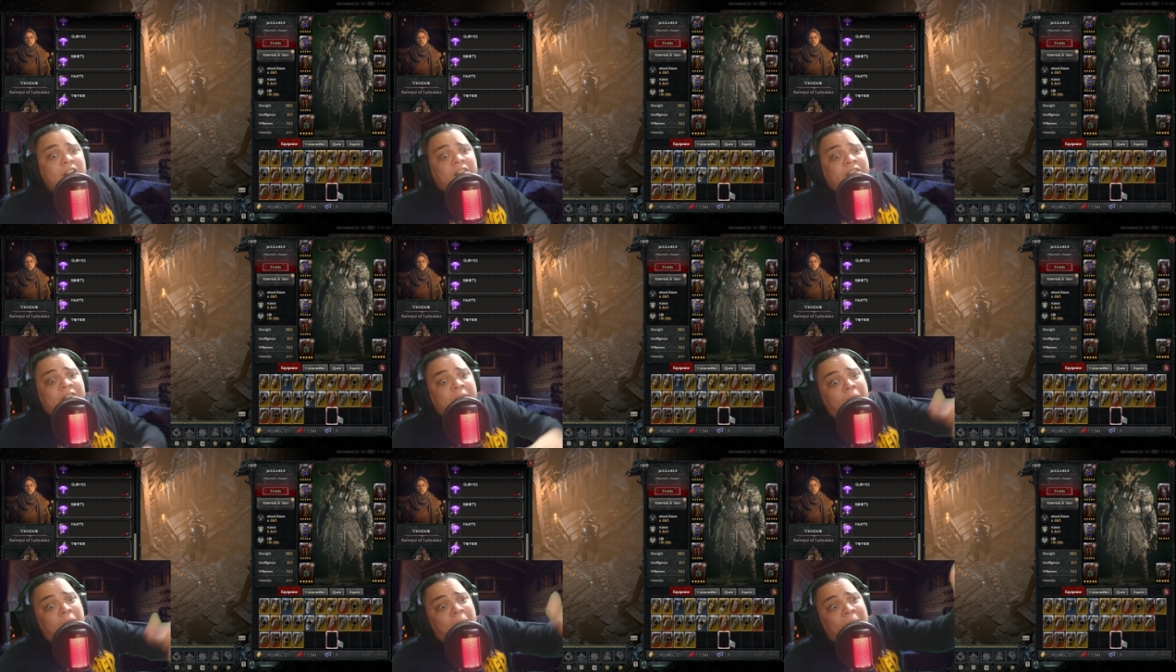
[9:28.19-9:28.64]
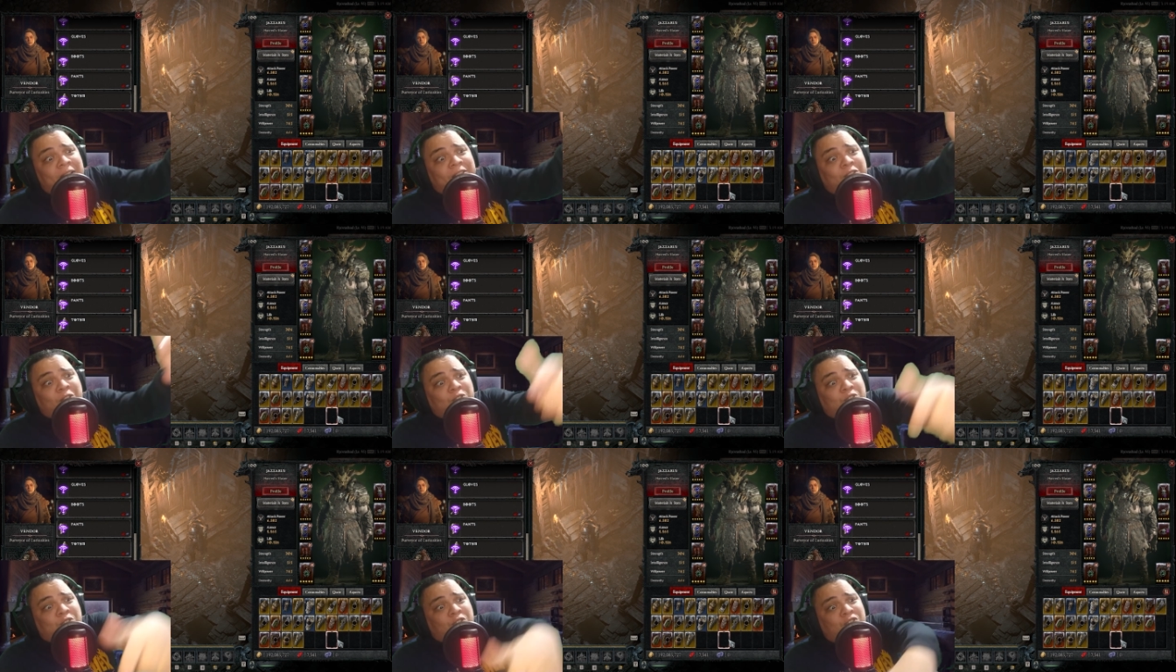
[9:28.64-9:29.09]
Remember
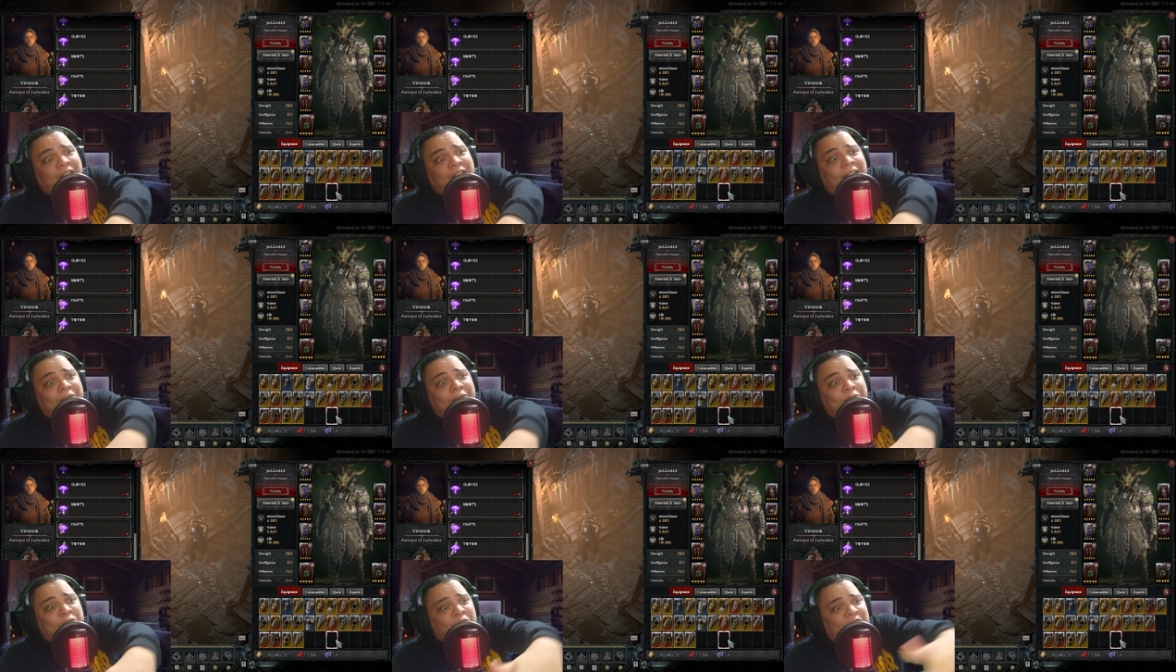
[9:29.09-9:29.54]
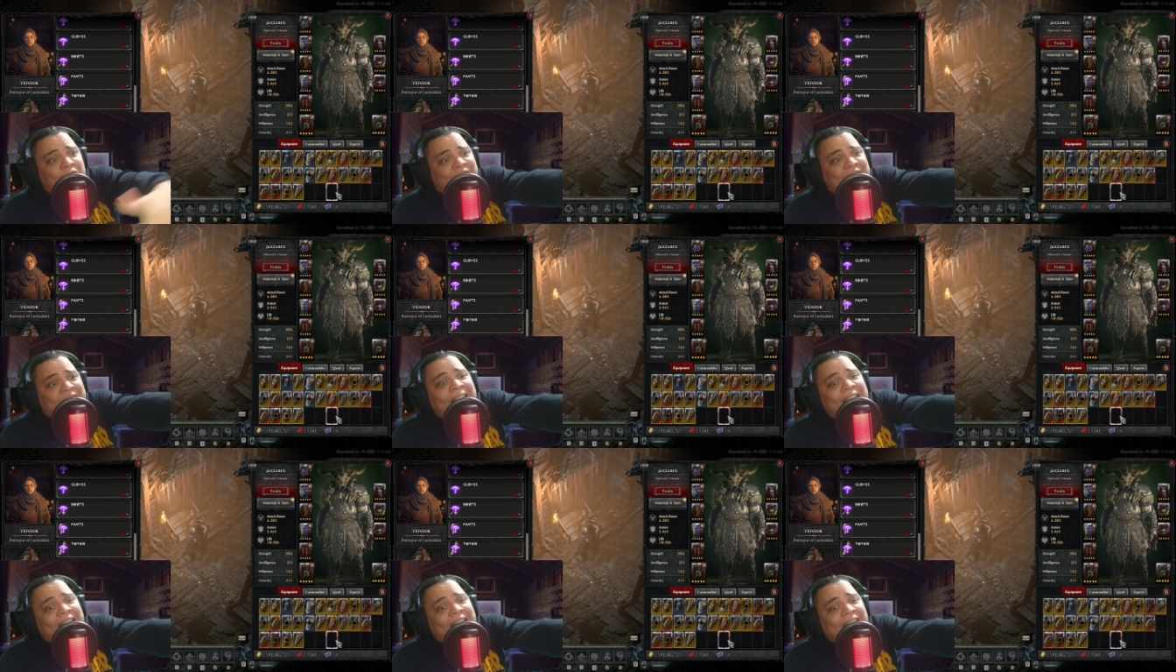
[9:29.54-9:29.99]
to subscribe to the
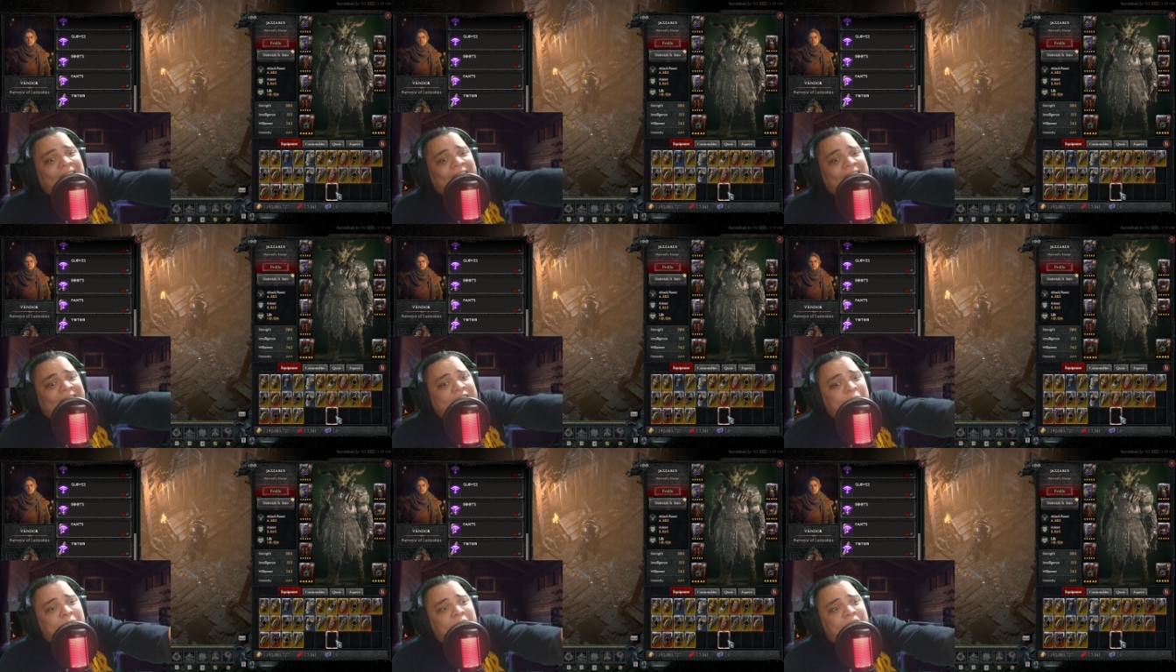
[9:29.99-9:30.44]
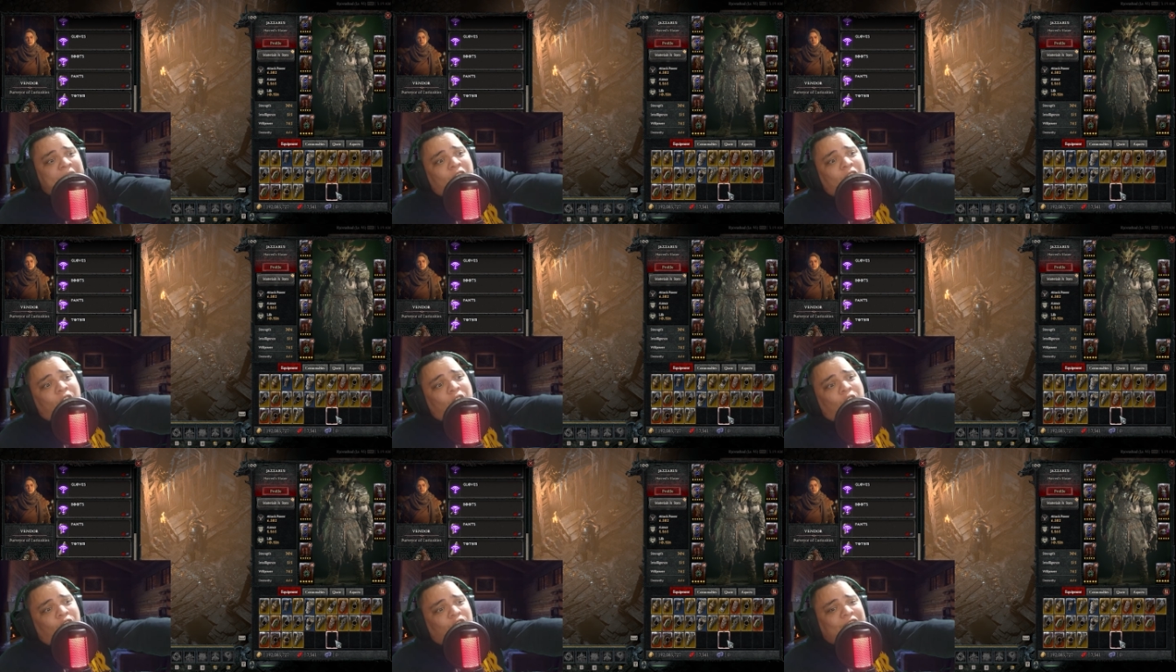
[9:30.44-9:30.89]
channel, like the
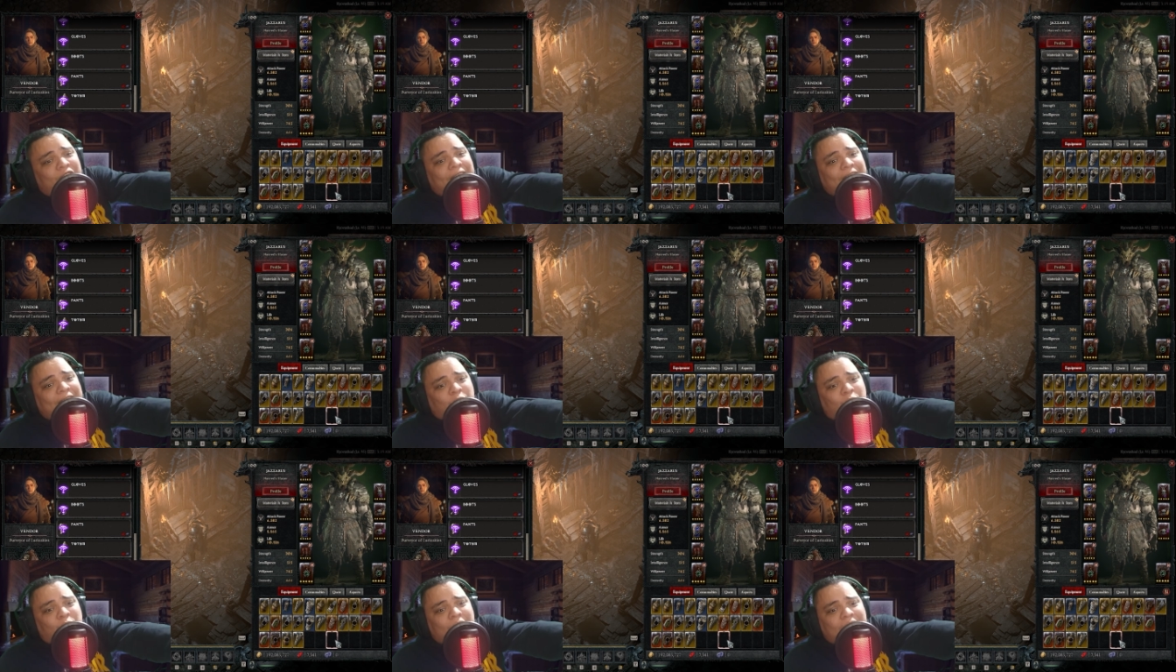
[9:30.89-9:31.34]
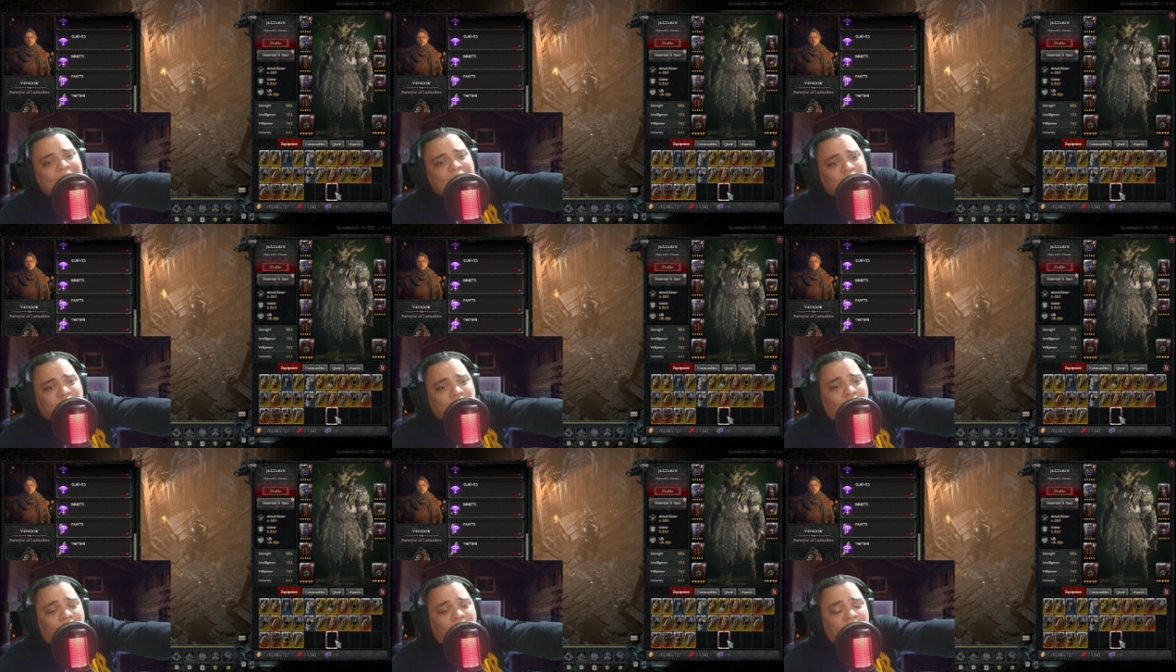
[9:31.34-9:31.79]
video, all that cool
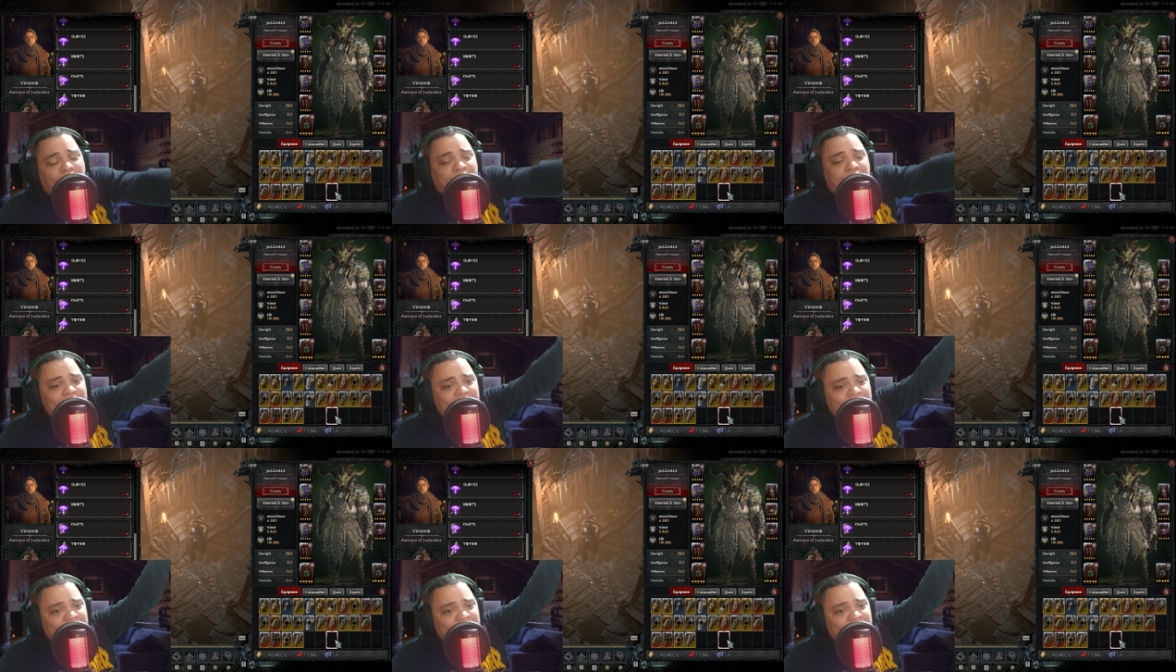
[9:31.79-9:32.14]
stuff.